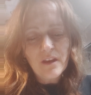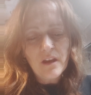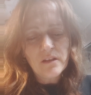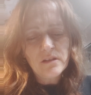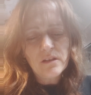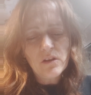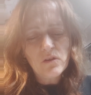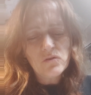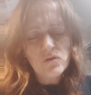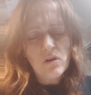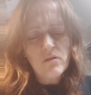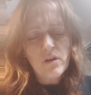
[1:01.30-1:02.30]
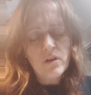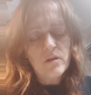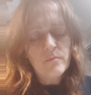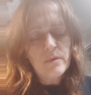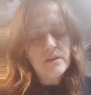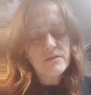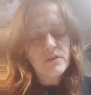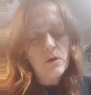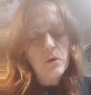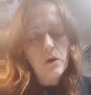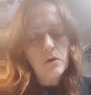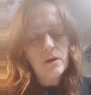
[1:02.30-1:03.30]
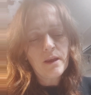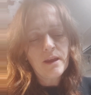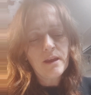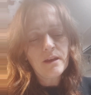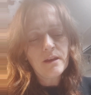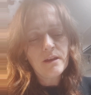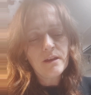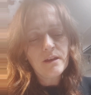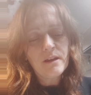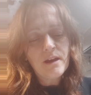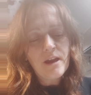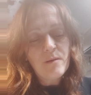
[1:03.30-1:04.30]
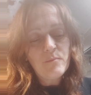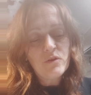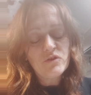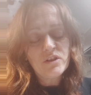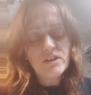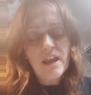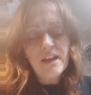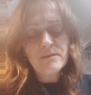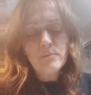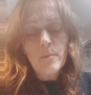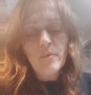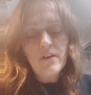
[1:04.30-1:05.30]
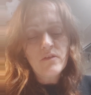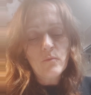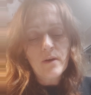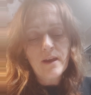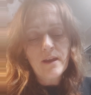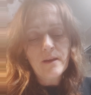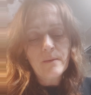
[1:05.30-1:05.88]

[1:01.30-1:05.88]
I didn't know sorrow could be so holy, but she takes my breath away,